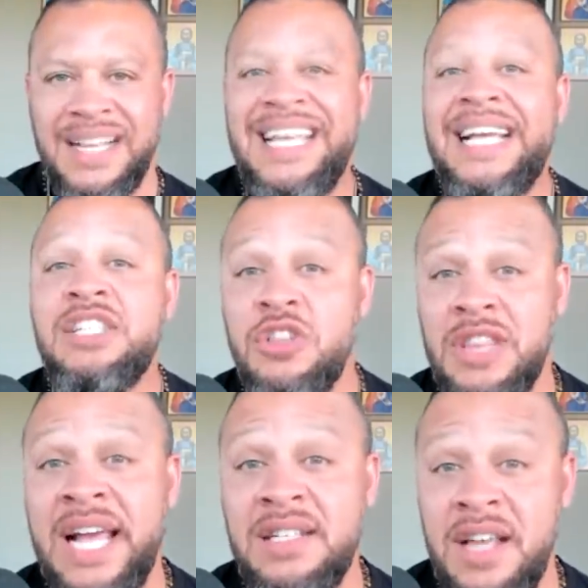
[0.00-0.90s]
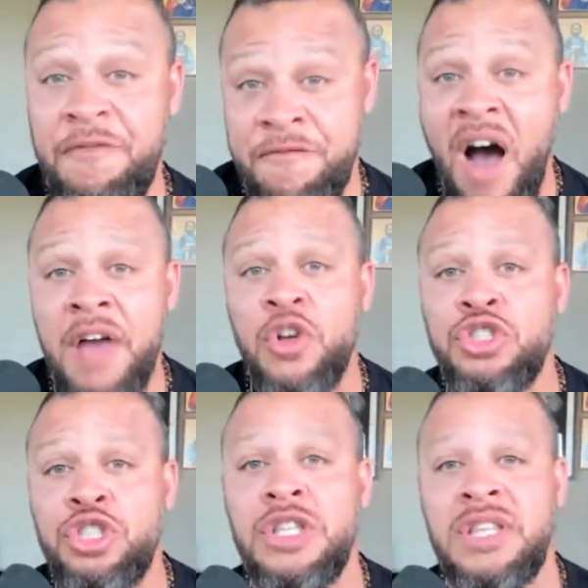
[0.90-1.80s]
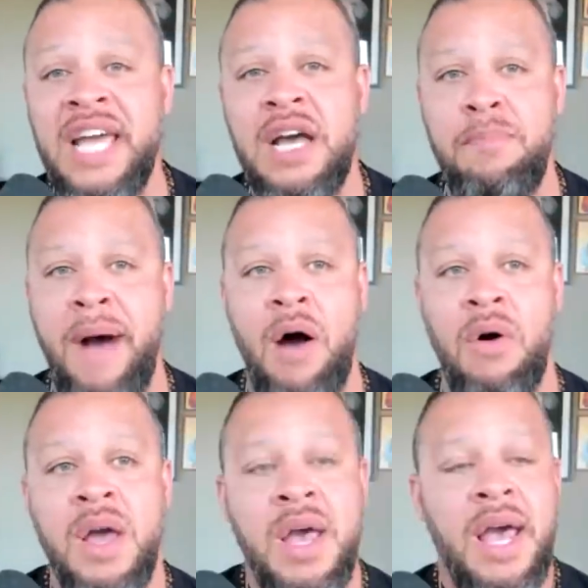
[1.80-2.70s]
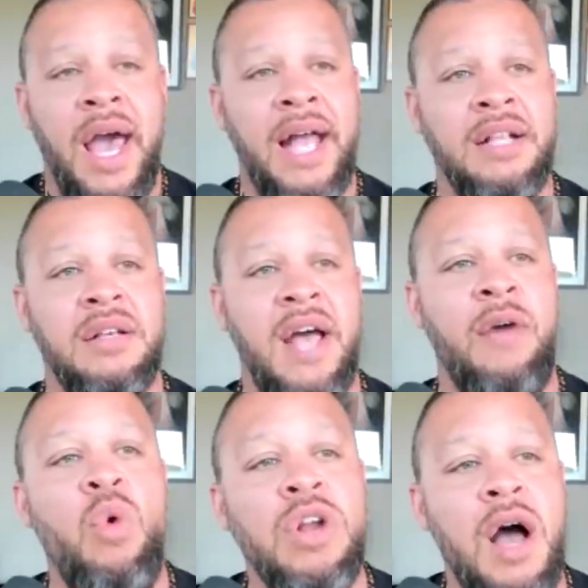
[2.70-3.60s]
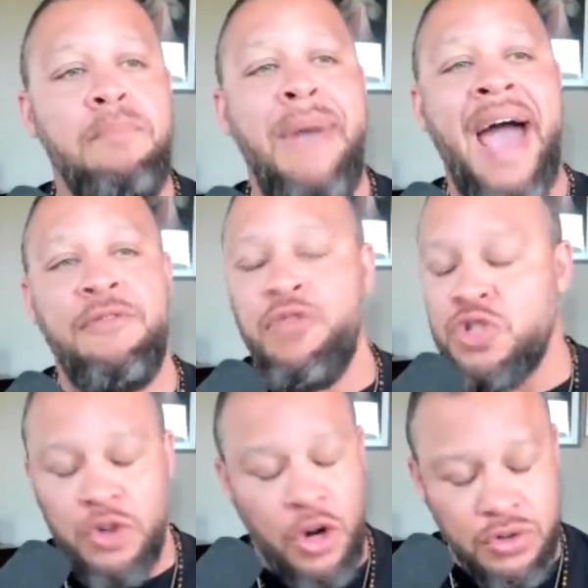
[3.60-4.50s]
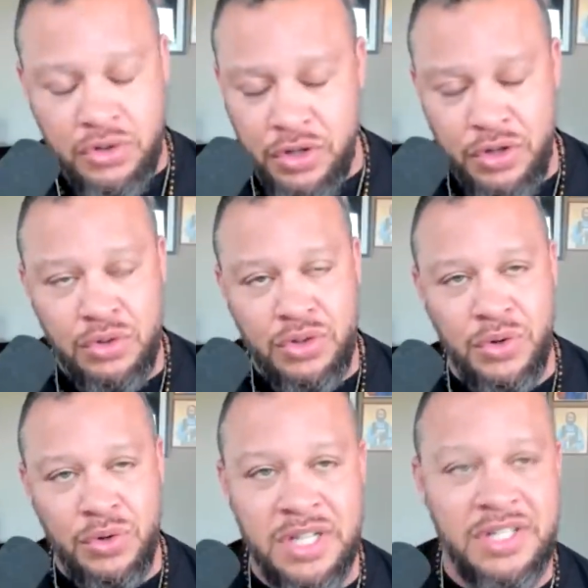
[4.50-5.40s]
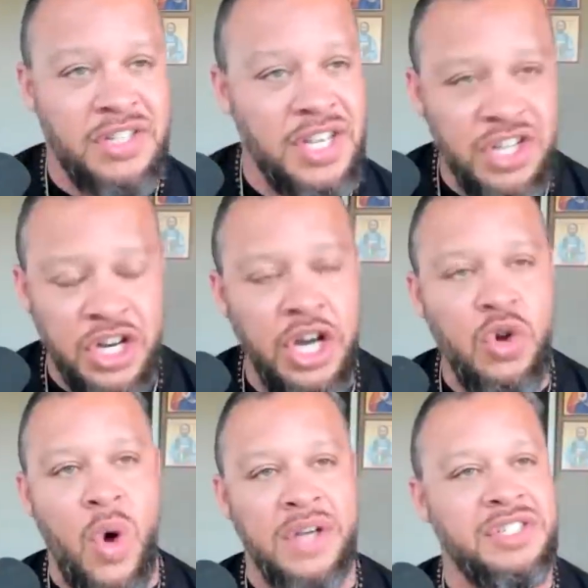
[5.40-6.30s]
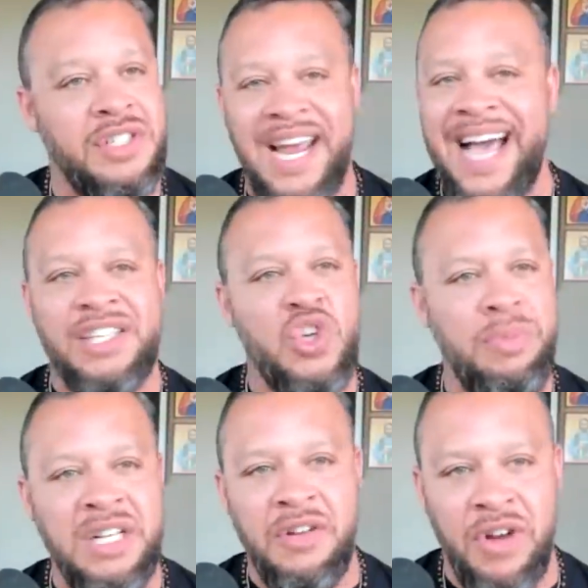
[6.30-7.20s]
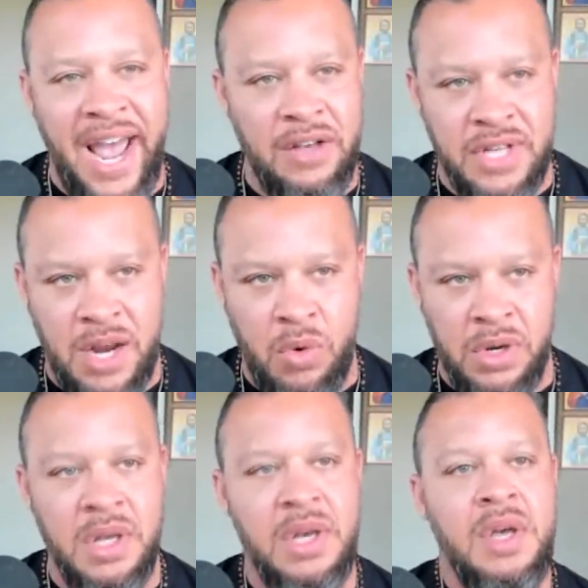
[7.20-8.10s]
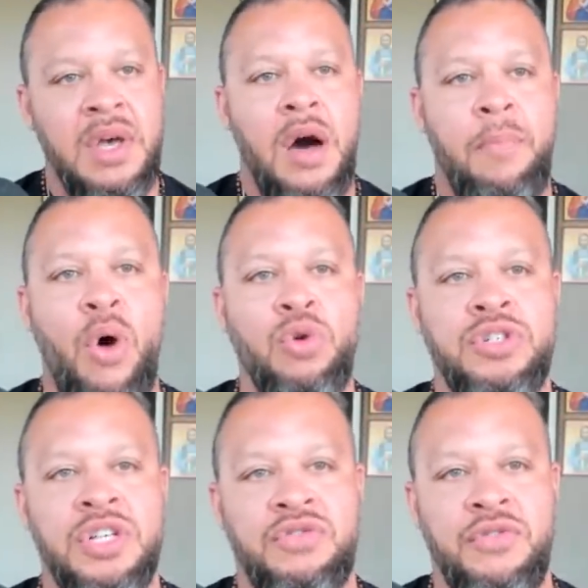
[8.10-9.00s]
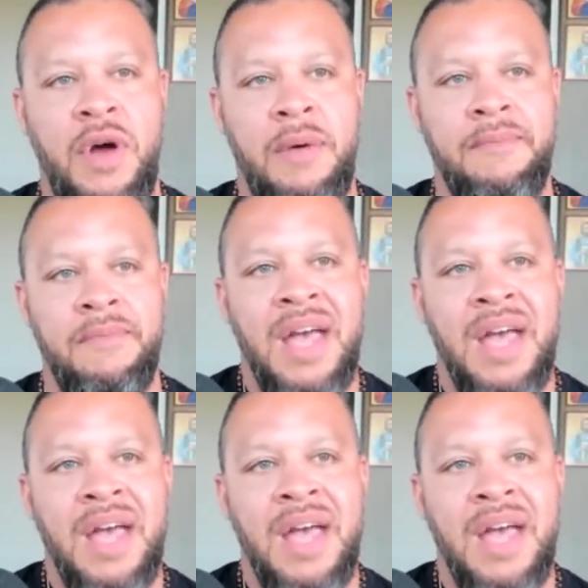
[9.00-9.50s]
These are things that fathers should think about. And I want to come back full circle to you, dude, because it's such a good question that I got so many different angles that I want to approach this from.